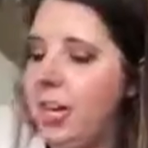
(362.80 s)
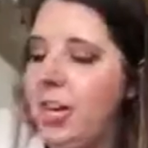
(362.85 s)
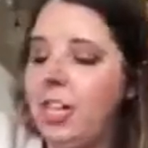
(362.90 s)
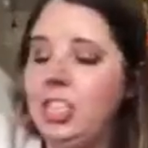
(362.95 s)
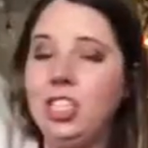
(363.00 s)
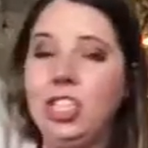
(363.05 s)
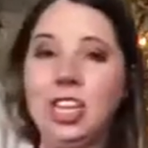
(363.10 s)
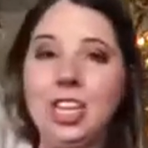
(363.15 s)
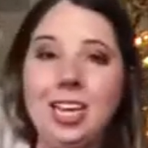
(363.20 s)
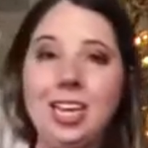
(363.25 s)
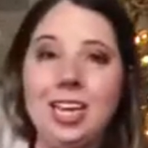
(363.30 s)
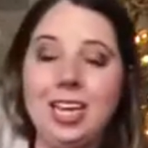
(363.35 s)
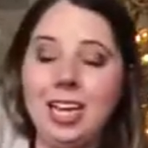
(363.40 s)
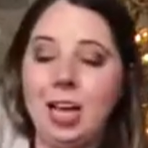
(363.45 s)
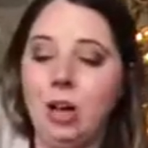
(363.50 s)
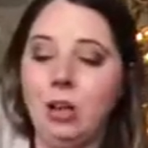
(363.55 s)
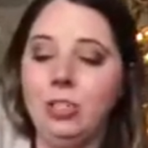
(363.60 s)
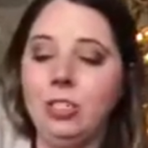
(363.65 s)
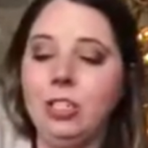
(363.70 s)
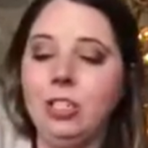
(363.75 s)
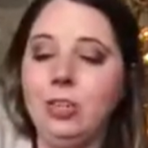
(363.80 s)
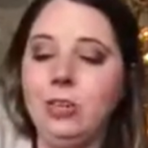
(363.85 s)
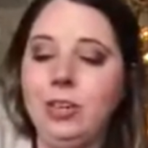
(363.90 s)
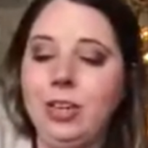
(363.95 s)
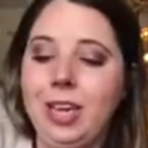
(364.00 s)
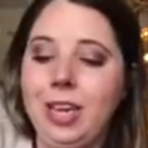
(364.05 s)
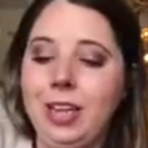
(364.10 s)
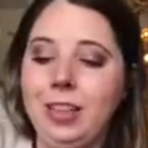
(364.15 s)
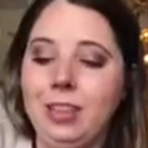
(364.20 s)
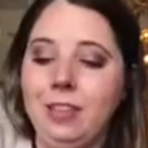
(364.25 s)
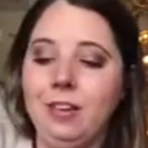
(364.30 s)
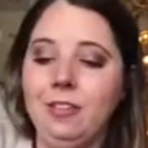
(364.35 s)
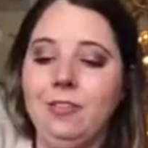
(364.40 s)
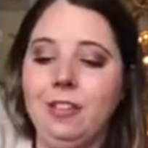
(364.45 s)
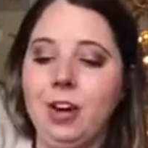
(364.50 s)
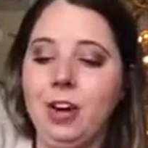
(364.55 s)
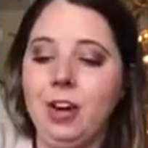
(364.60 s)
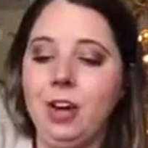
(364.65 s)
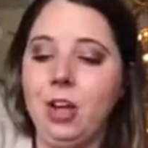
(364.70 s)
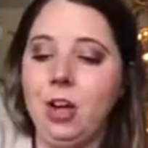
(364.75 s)
each gonna also get their
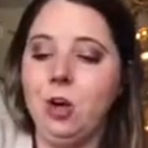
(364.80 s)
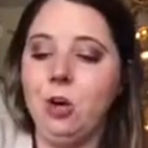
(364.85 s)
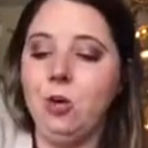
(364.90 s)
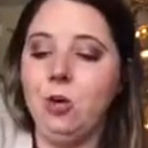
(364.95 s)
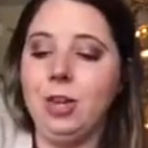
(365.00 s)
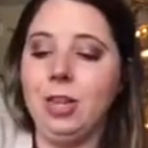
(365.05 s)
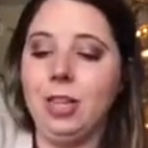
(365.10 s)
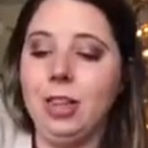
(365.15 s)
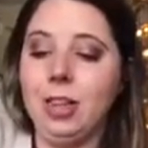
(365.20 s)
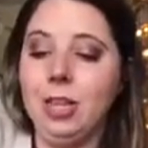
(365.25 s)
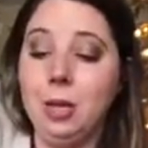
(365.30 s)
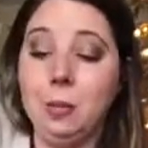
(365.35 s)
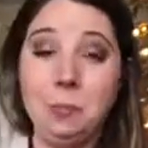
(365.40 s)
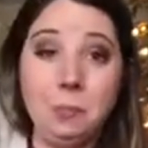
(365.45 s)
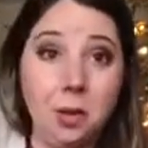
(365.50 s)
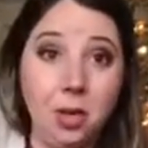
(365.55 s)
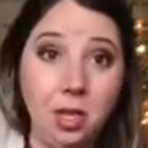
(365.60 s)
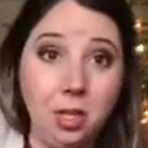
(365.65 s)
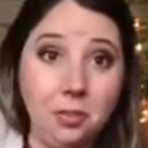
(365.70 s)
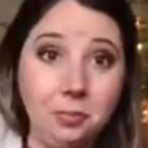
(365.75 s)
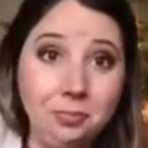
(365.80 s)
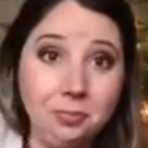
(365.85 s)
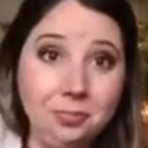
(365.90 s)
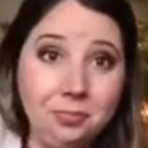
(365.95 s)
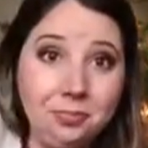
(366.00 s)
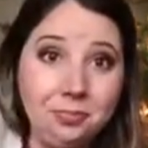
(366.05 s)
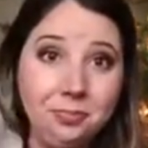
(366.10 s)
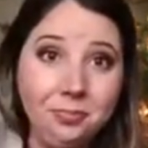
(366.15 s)
very own lip balm,